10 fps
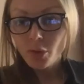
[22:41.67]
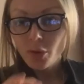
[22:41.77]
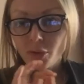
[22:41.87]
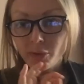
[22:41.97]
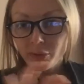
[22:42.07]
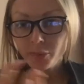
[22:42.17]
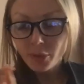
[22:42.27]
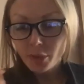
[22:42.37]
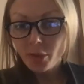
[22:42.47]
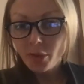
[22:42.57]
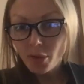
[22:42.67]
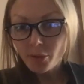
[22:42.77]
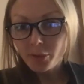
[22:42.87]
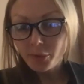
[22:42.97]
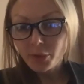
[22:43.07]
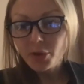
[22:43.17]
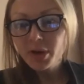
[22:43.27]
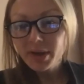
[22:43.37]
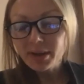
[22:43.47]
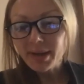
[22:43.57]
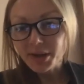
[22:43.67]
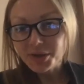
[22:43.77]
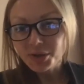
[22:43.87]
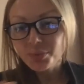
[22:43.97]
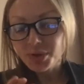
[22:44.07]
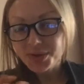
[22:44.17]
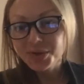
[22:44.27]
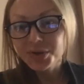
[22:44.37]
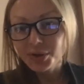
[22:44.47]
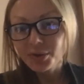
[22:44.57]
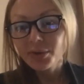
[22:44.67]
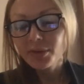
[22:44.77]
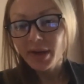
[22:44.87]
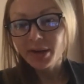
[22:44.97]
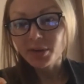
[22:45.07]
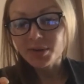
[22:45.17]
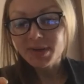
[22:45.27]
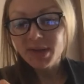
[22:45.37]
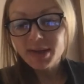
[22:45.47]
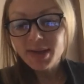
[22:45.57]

of, of early detection, precision diagnostics